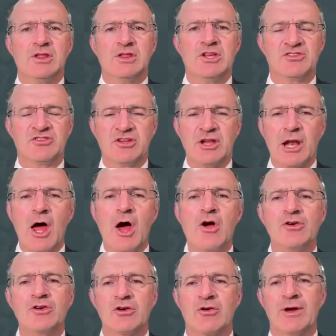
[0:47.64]
This
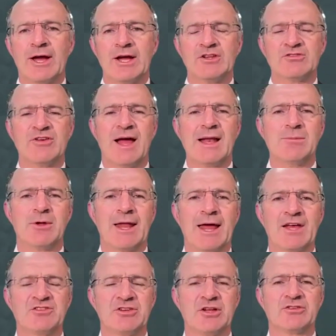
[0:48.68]
alone creates valuable
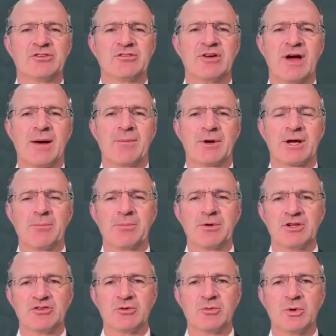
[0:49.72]
assets that pharma
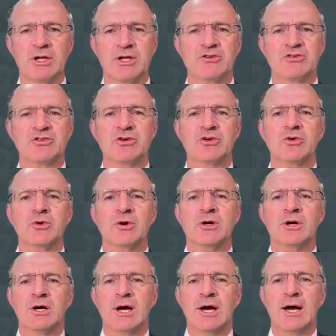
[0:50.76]
companies are willing to
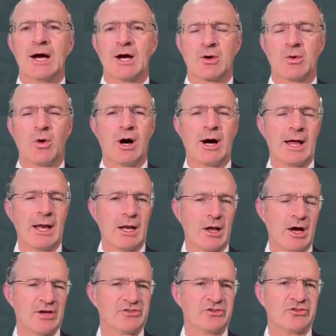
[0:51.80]
acquire,
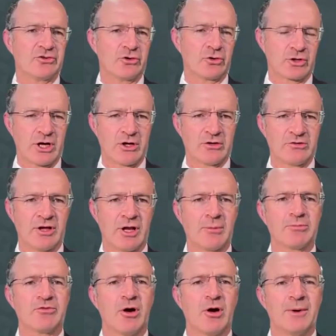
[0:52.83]
license, or
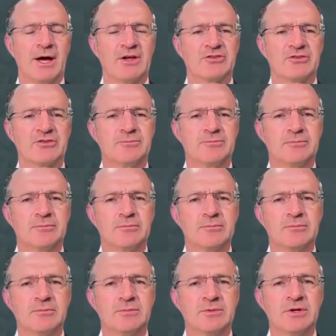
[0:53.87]
co-develop from us.
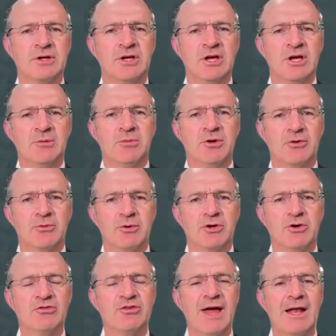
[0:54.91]
But the
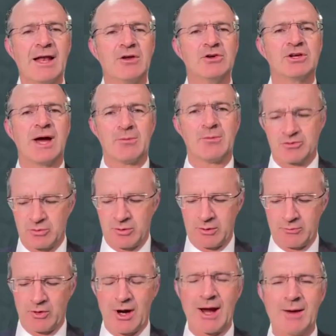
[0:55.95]
real value comes
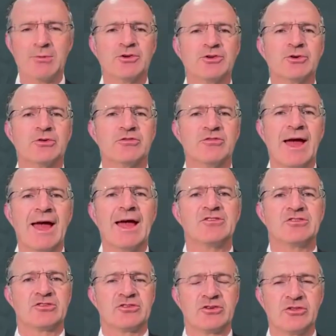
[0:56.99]
when we're able to
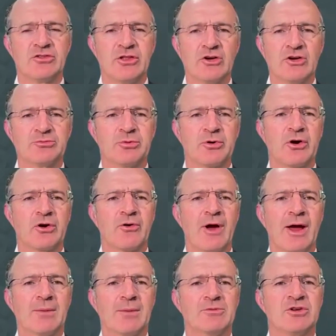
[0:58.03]
advance those
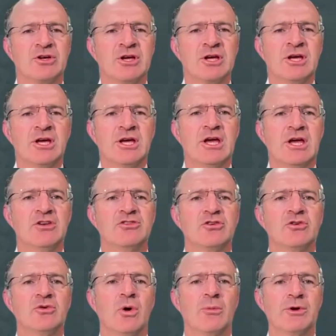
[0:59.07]
programs
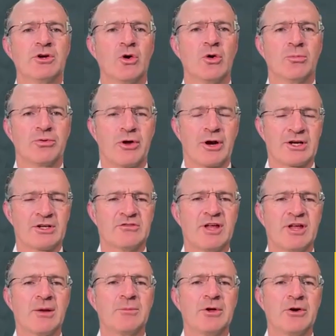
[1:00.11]
into what we call product
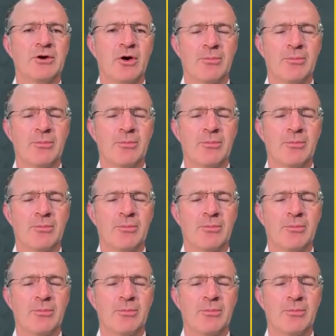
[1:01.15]
development, or